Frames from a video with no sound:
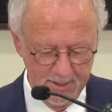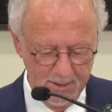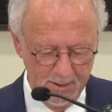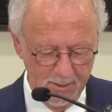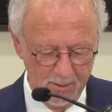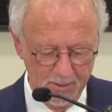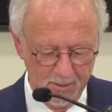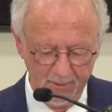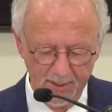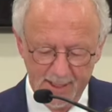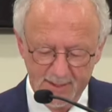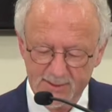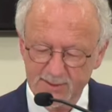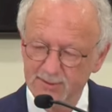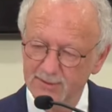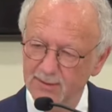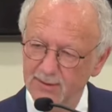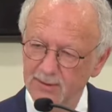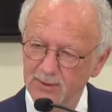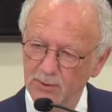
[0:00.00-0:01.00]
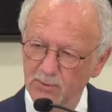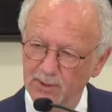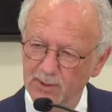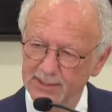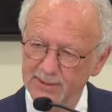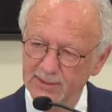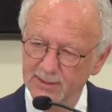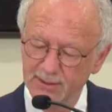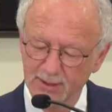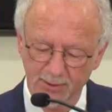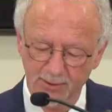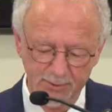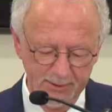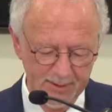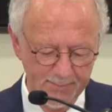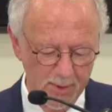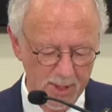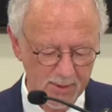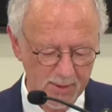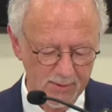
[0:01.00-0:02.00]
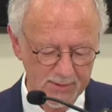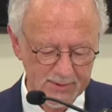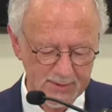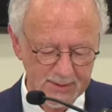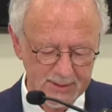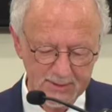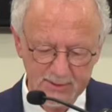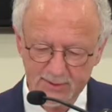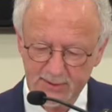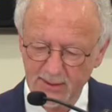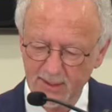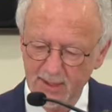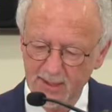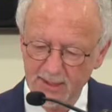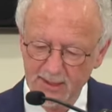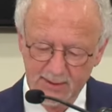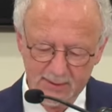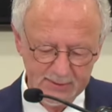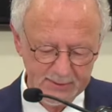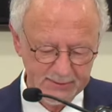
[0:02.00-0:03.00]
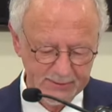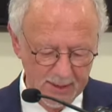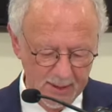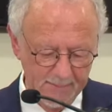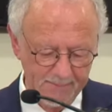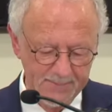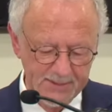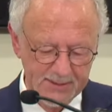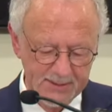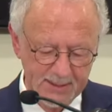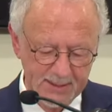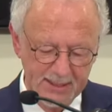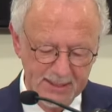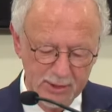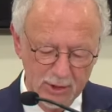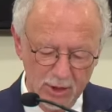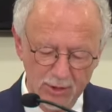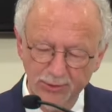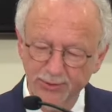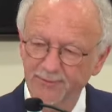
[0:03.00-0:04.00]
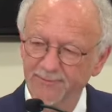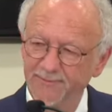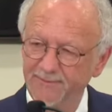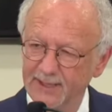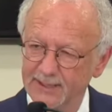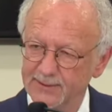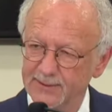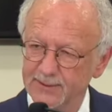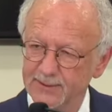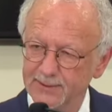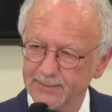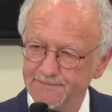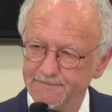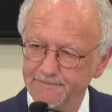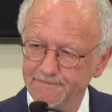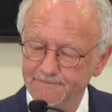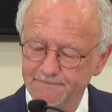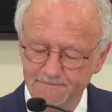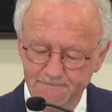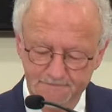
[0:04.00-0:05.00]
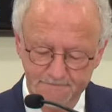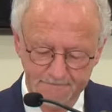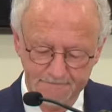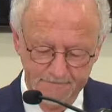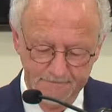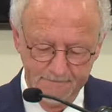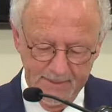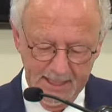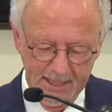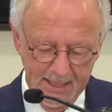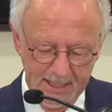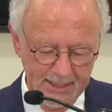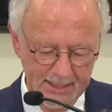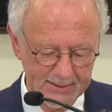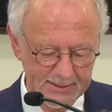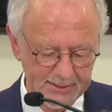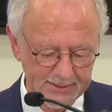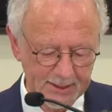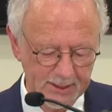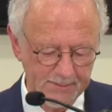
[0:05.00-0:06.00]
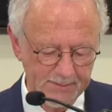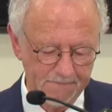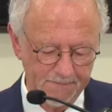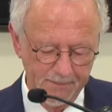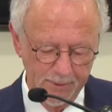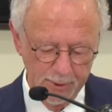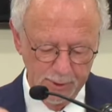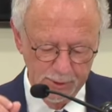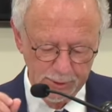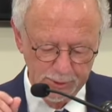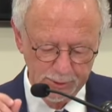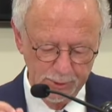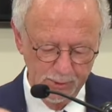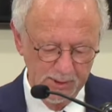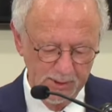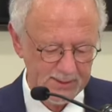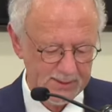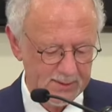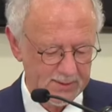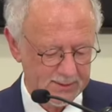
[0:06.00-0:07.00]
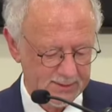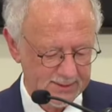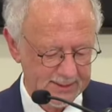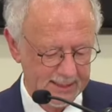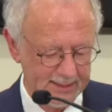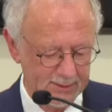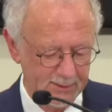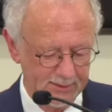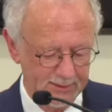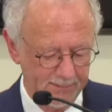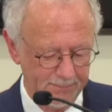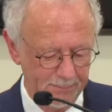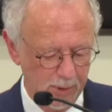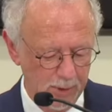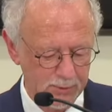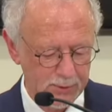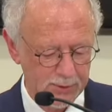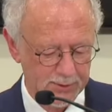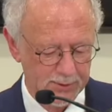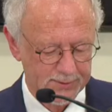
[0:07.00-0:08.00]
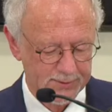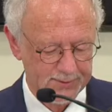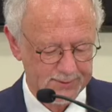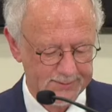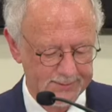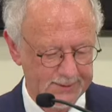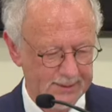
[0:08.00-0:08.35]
Unless the US and other democracies stop sitting on the fence and stop their short-sighted approaches